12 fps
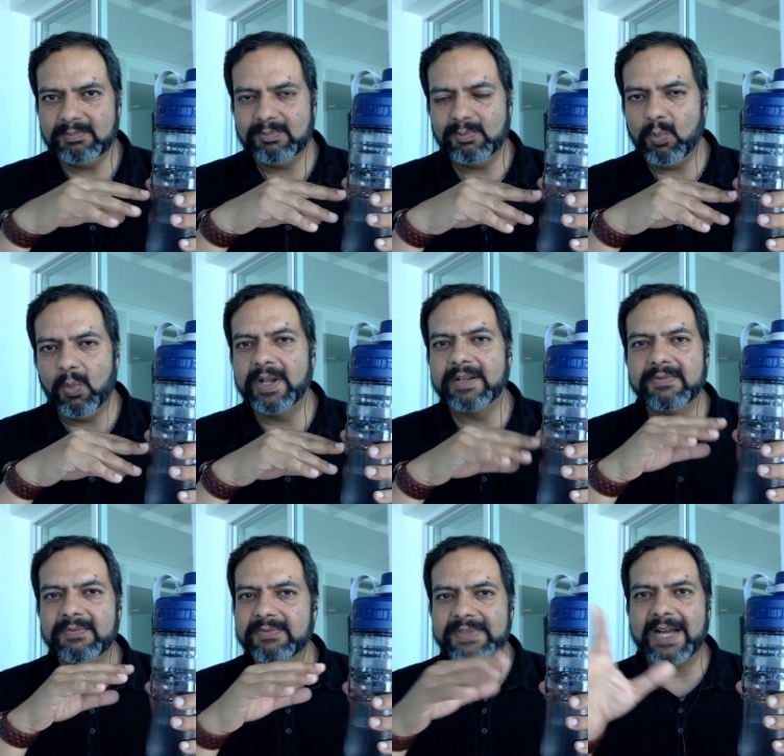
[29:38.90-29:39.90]
one
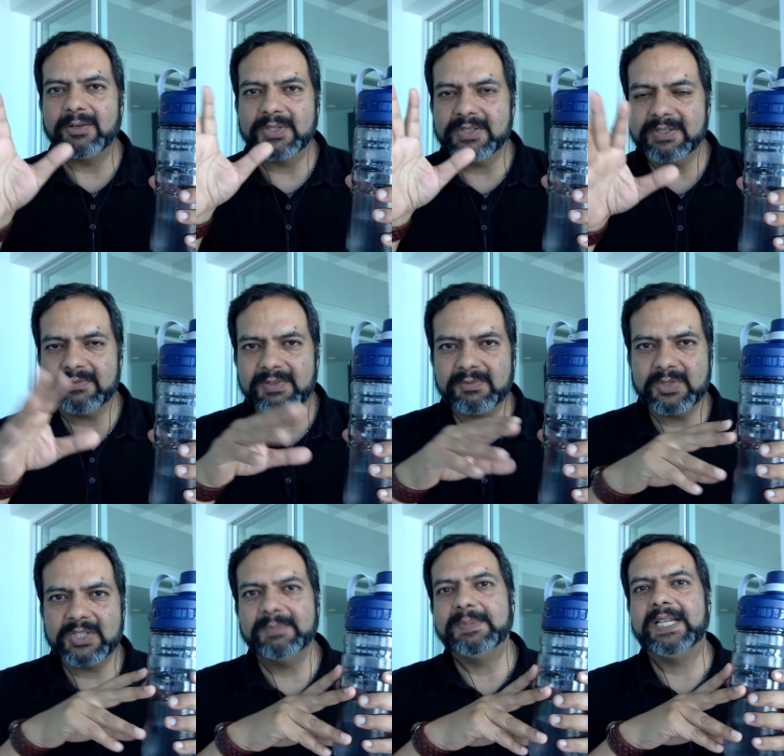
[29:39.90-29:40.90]
of thousands of
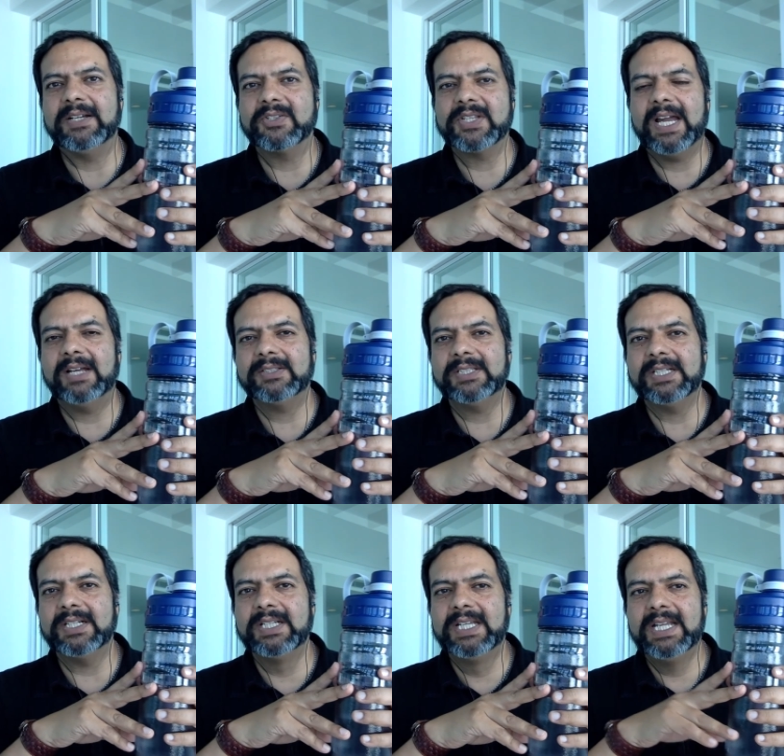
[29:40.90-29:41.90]
different suppliers out
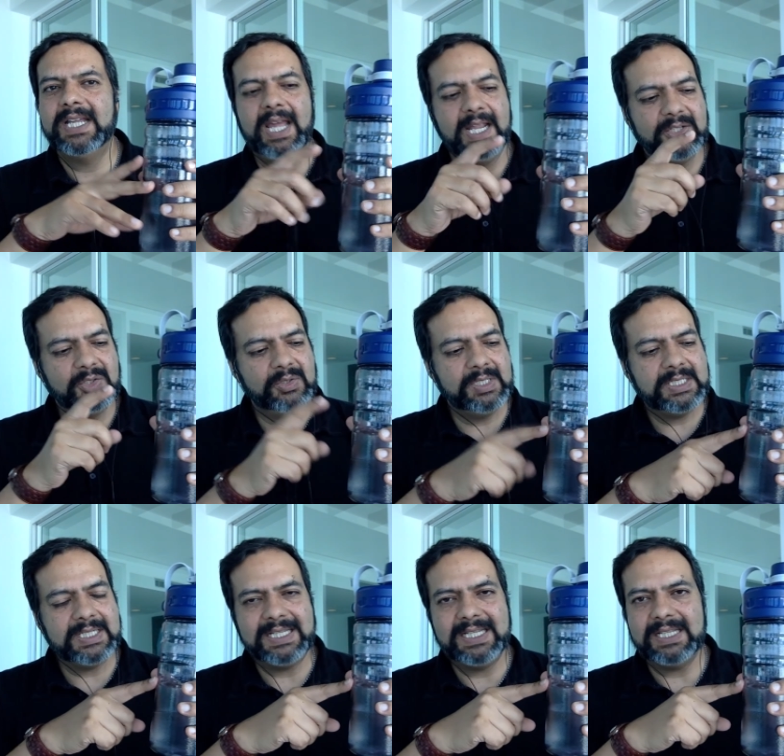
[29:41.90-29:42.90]
there, and you need
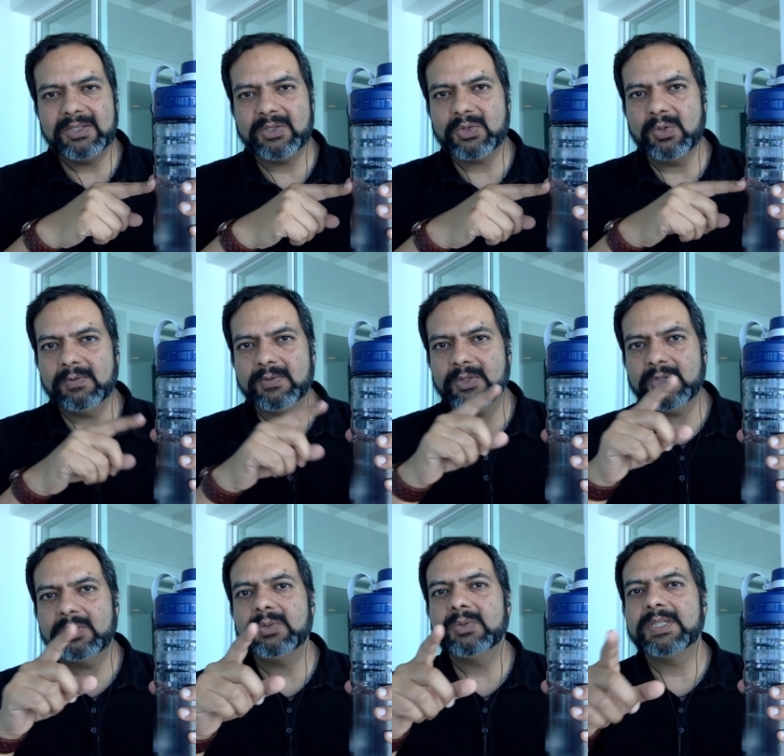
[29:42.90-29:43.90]
to get this over
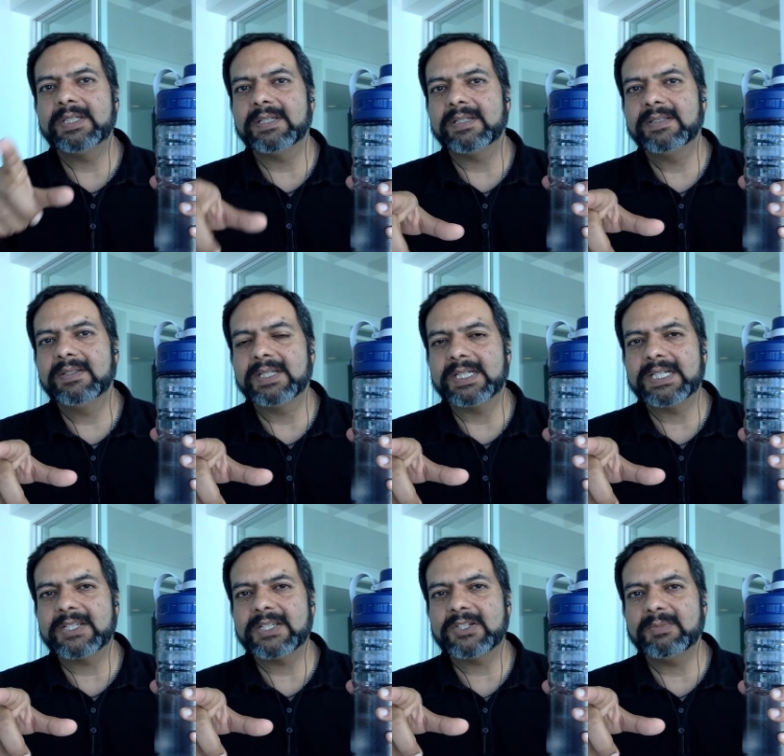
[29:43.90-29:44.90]
to the
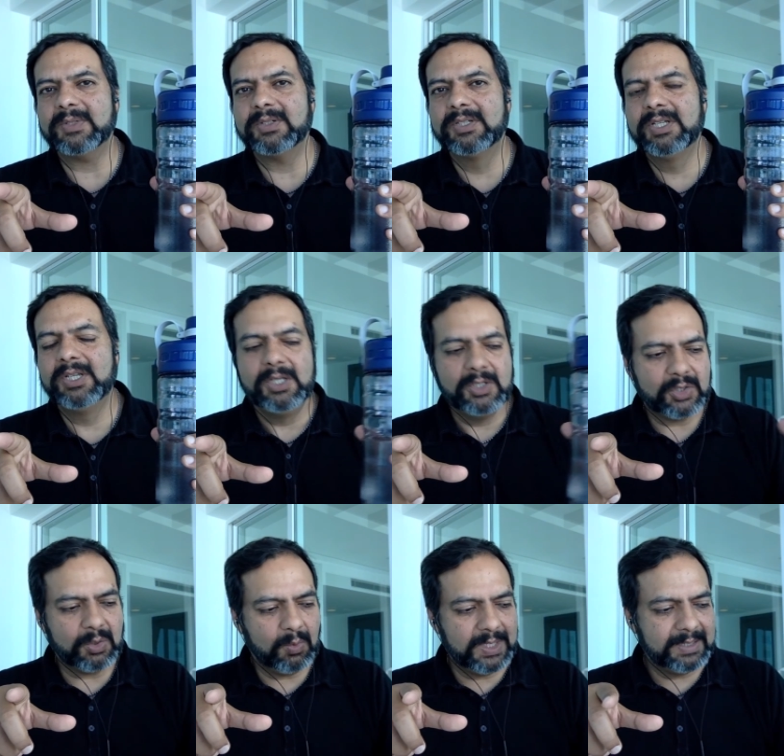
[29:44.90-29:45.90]
customer. So
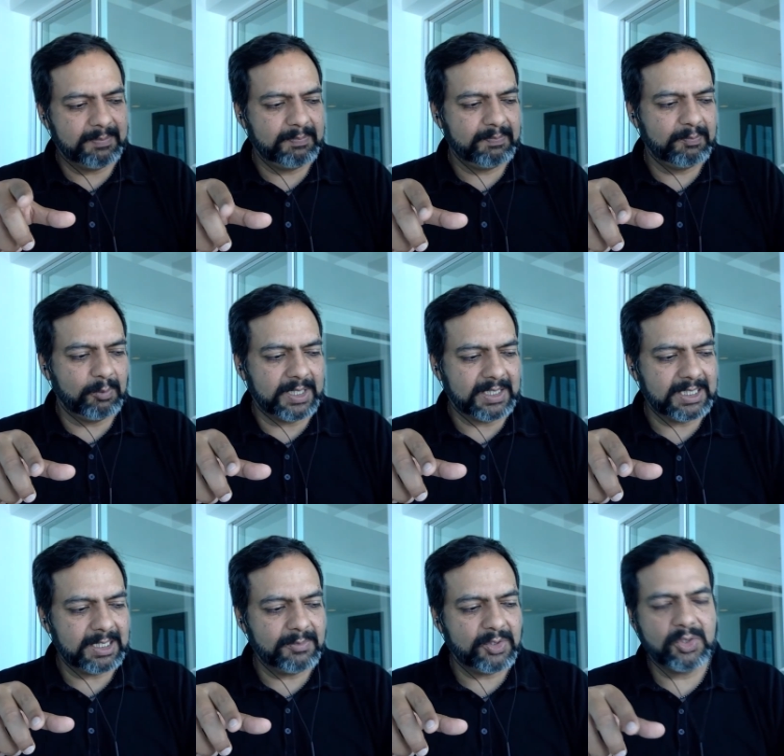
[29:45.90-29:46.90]
when it
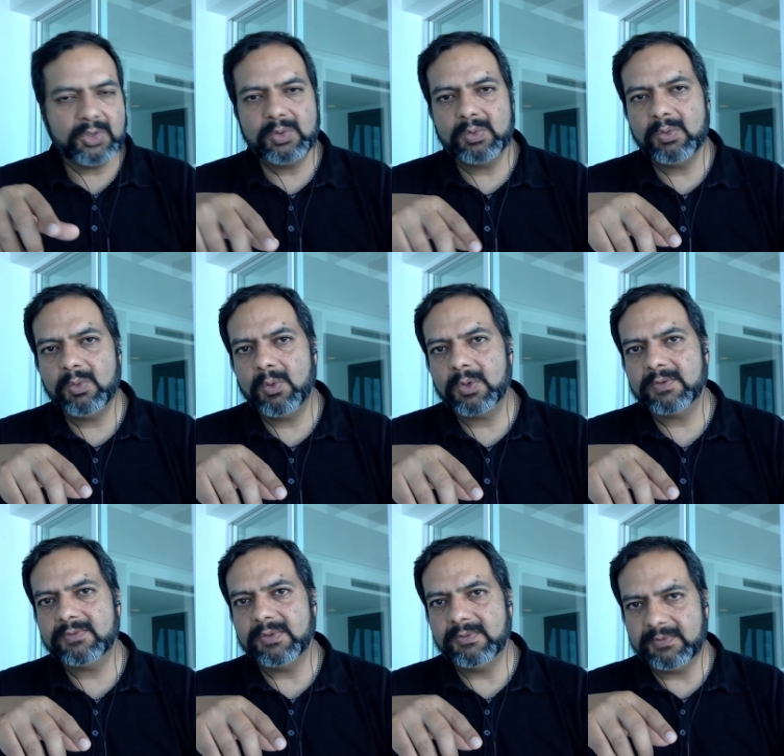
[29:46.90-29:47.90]
comes to order
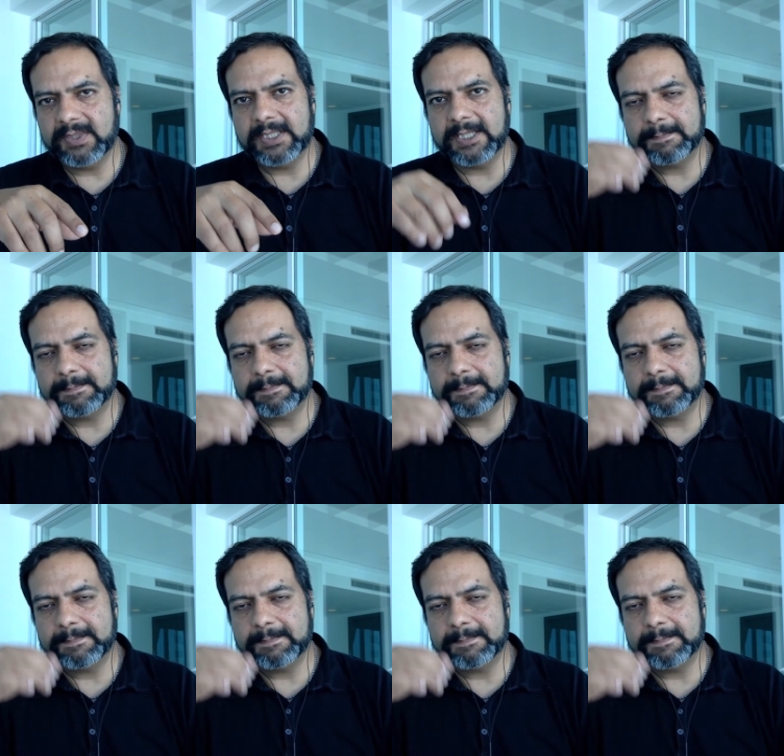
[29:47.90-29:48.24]
fulfilling,